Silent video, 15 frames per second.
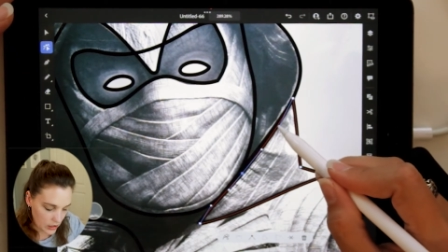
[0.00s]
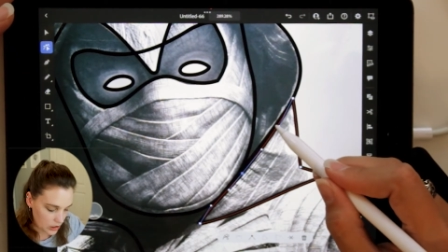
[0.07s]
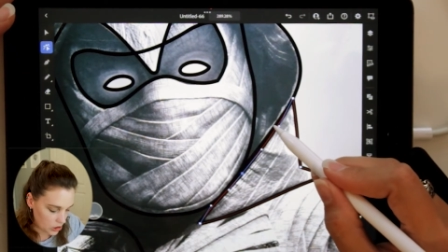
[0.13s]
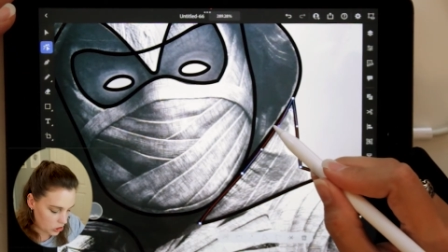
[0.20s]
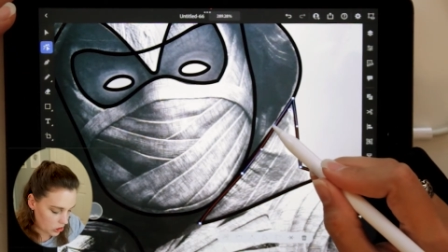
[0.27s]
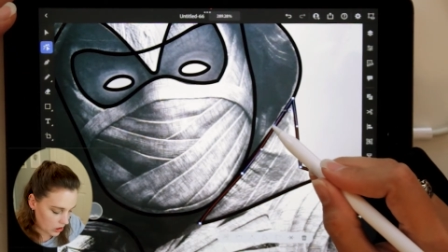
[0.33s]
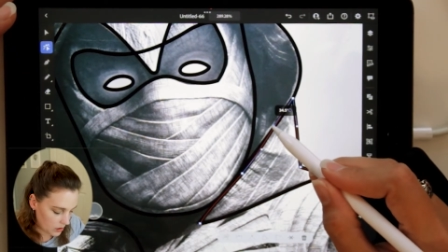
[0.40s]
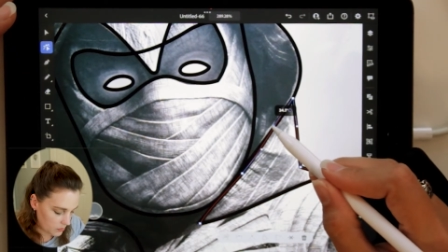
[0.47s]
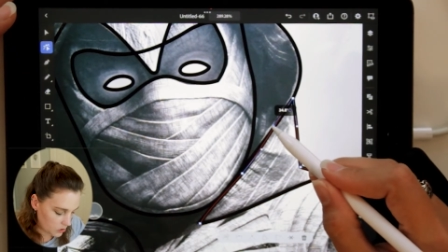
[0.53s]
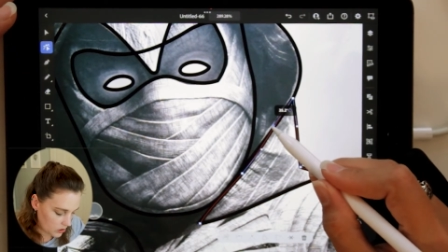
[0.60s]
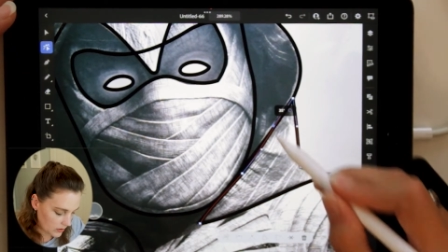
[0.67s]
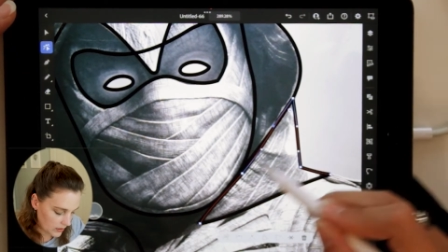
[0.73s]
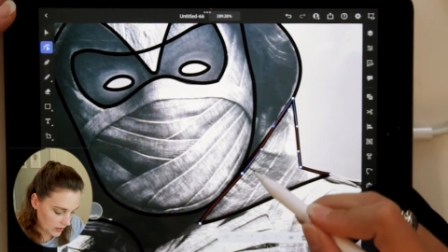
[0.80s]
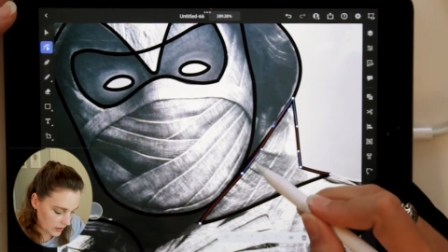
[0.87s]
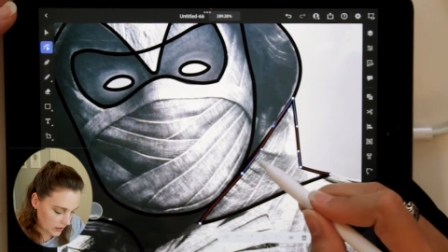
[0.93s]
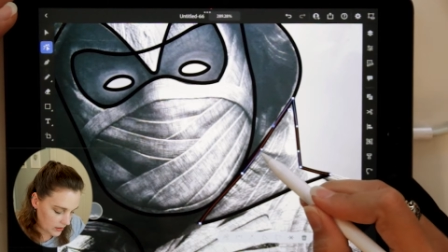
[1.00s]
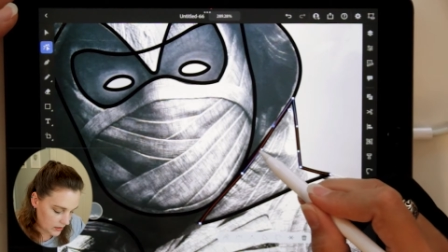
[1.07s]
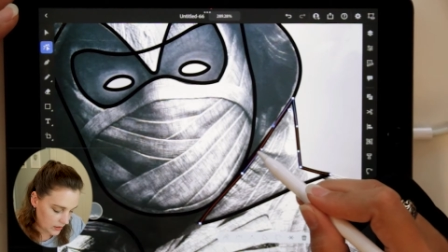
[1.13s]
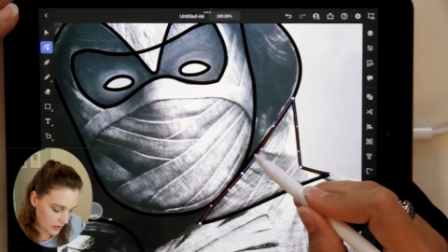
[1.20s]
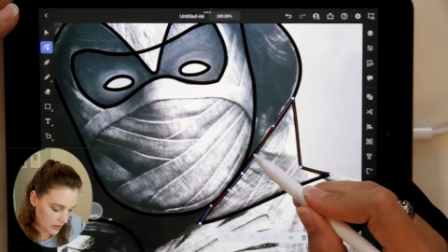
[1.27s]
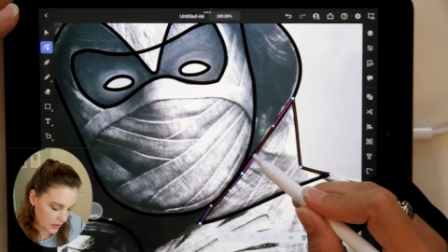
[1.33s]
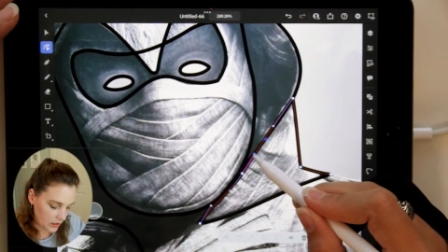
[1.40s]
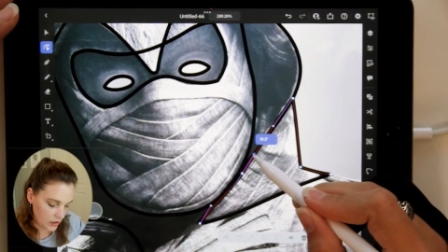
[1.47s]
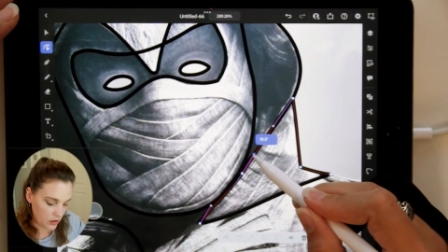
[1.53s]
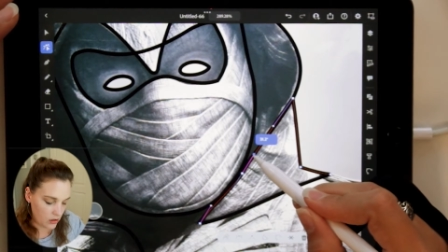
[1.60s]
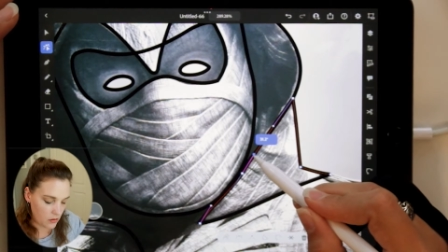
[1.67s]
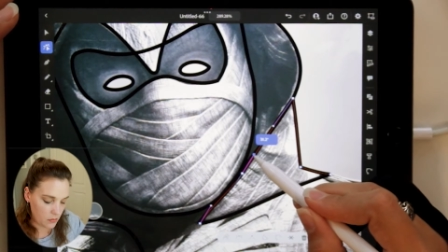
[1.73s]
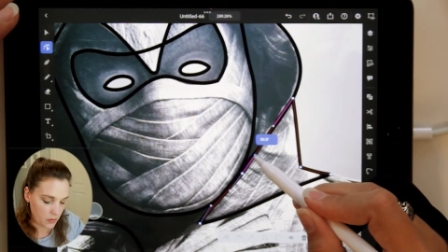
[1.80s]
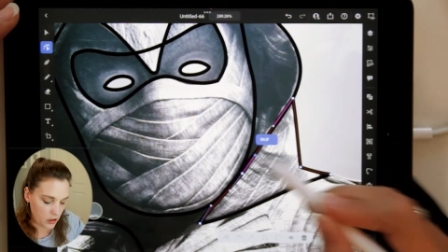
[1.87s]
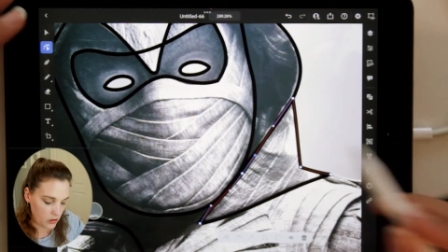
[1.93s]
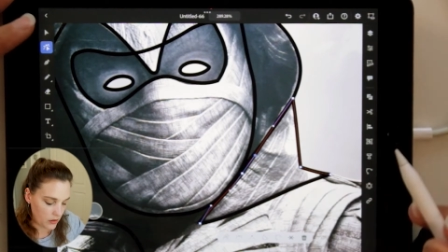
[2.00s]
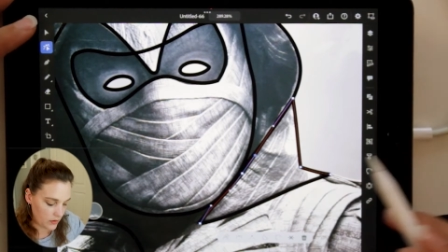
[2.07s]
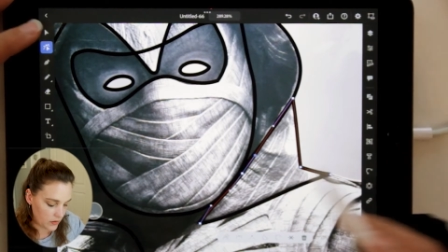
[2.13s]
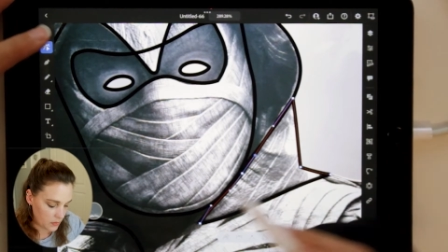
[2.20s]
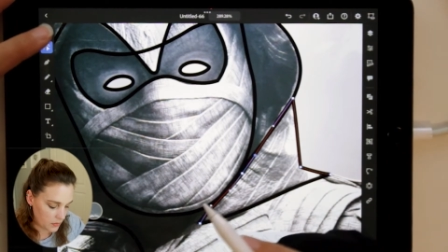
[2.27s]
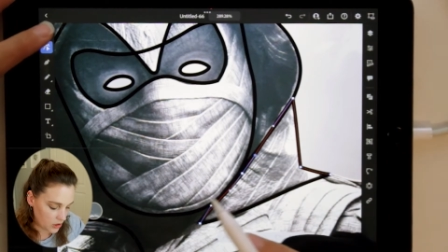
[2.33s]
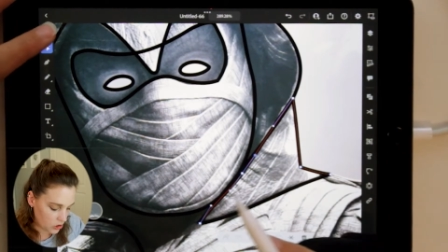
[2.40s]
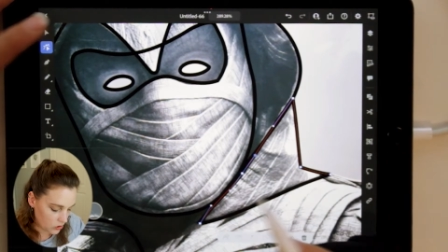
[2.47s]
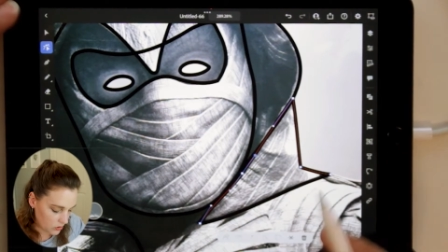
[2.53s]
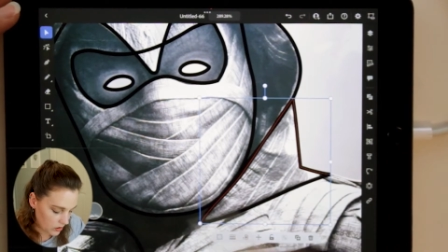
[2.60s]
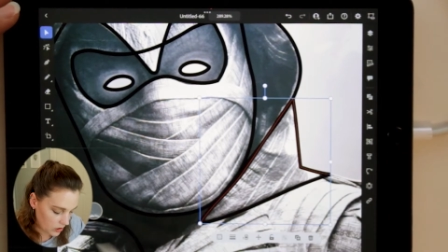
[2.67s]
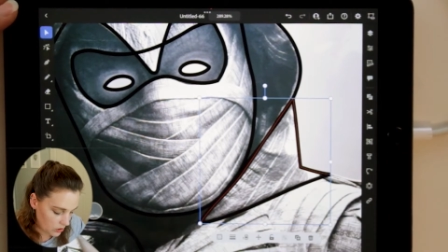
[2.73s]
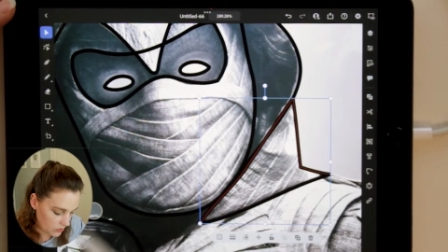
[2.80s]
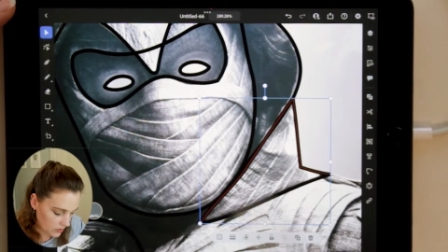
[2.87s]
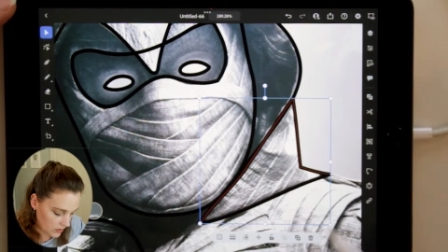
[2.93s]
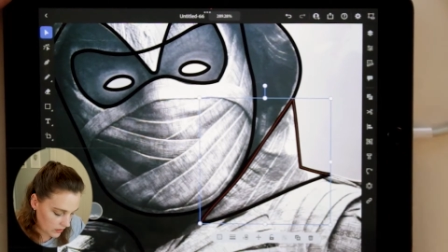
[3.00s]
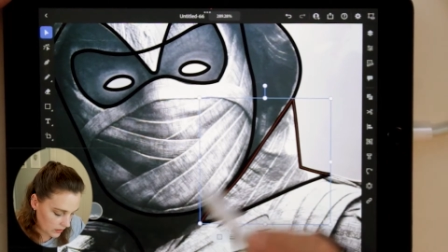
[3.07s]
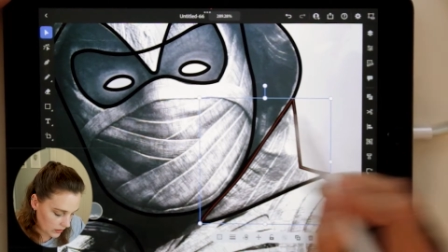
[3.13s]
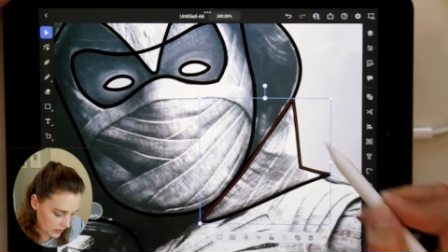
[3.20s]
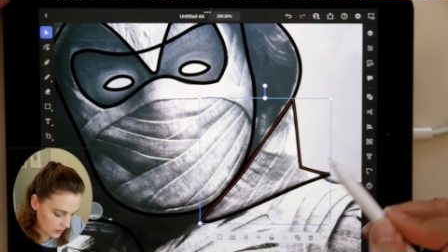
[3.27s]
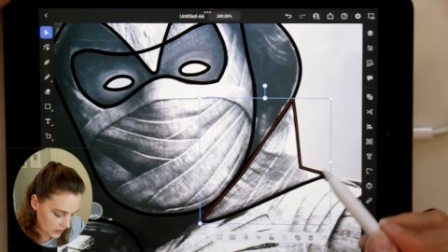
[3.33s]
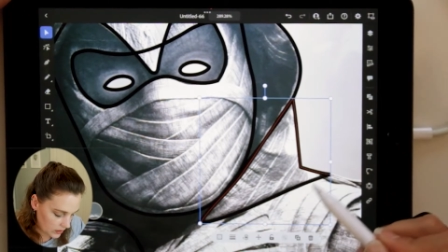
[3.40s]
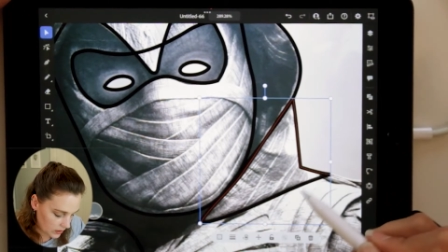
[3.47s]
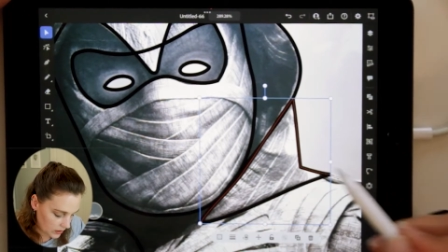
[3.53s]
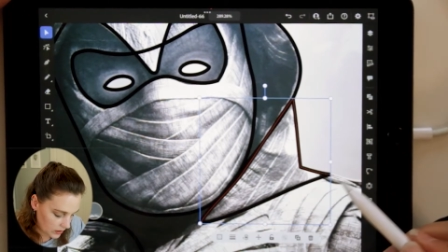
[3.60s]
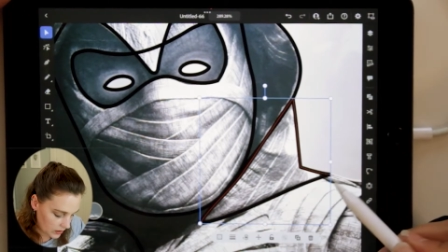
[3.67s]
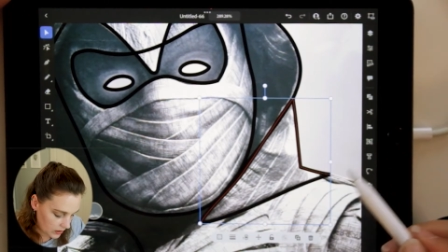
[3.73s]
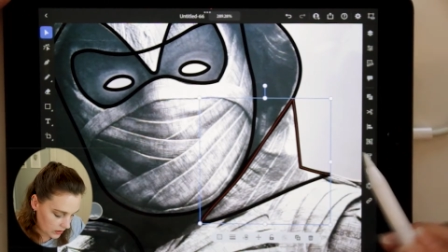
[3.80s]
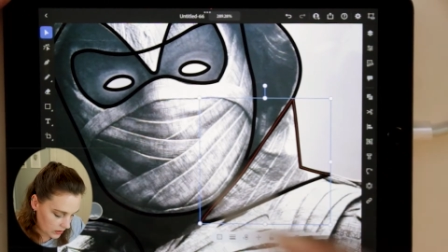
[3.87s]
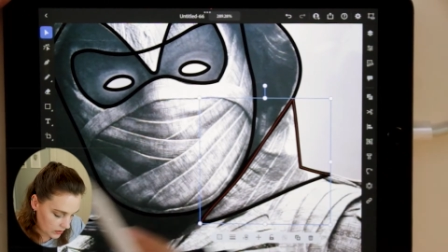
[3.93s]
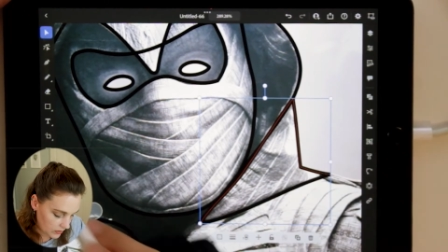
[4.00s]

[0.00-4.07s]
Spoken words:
a shape, just like I did here, but you have to make sure that you select the